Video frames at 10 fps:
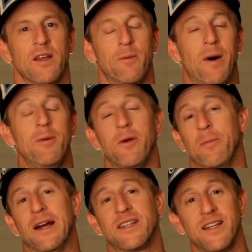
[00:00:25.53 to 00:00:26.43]
The Bible of
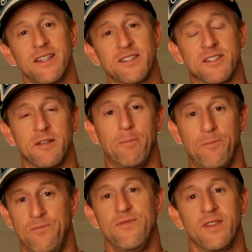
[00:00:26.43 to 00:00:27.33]
Bike Test is,
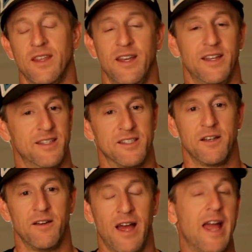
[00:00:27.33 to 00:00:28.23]
the, is
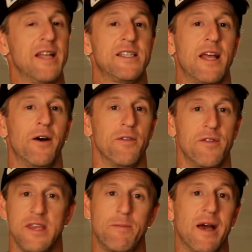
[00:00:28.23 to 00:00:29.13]
hands down
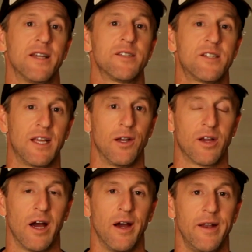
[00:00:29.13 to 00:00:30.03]
the best gear
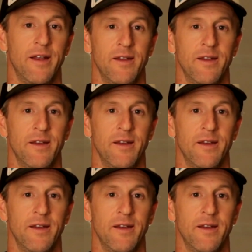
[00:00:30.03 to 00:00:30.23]
guide,